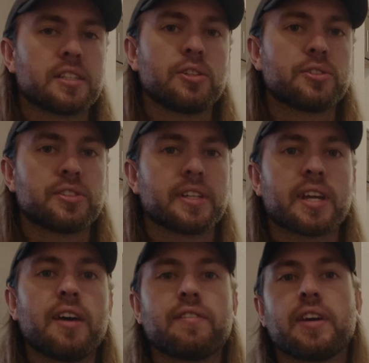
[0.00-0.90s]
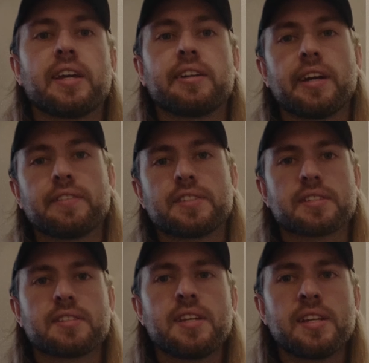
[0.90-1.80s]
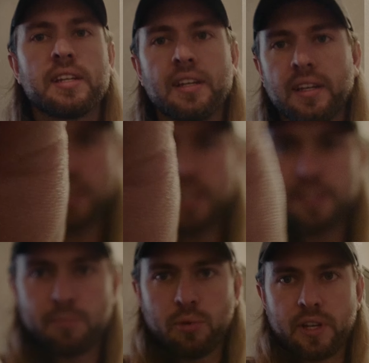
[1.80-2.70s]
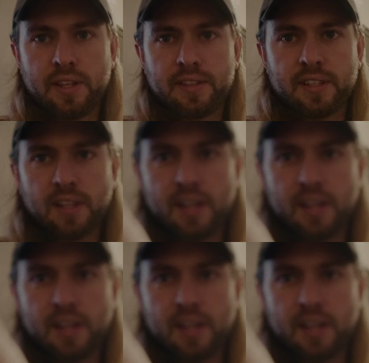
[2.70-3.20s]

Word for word: closer to like f eight or f sixteen. The lens breathes a